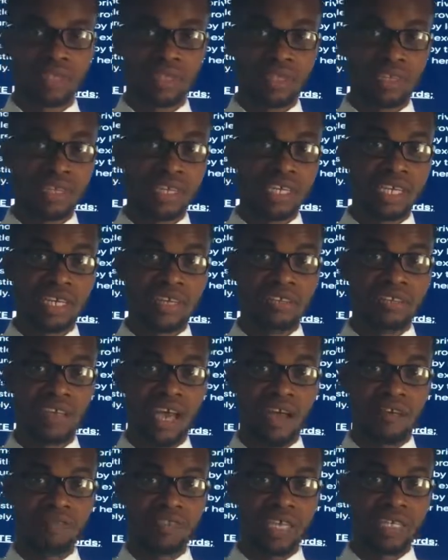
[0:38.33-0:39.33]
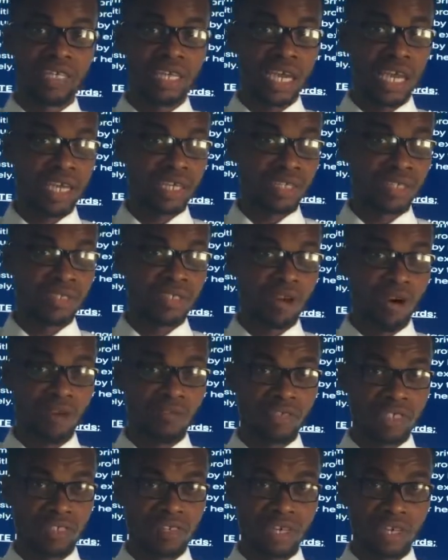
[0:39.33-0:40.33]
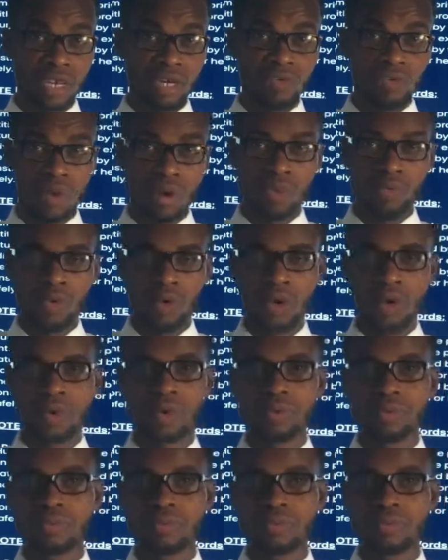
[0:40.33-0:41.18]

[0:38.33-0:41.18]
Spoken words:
3 years after the end of the Second World War.